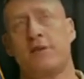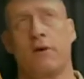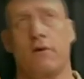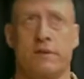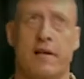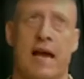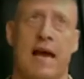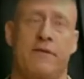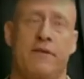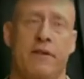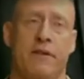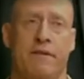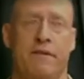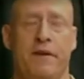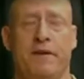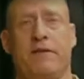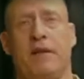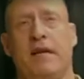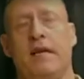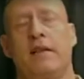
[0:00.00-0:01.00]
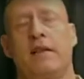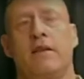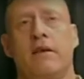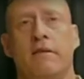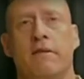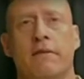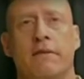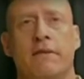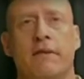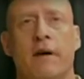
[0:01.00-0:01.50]
so it was after the
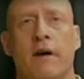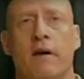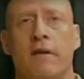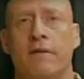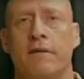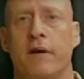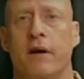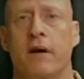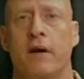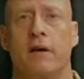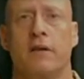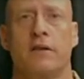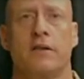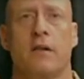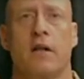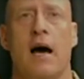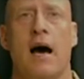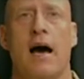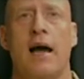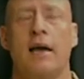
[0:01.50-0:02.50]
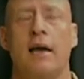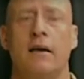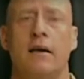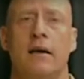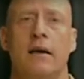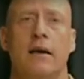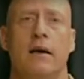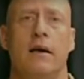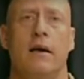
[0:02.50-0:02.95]
15th of July.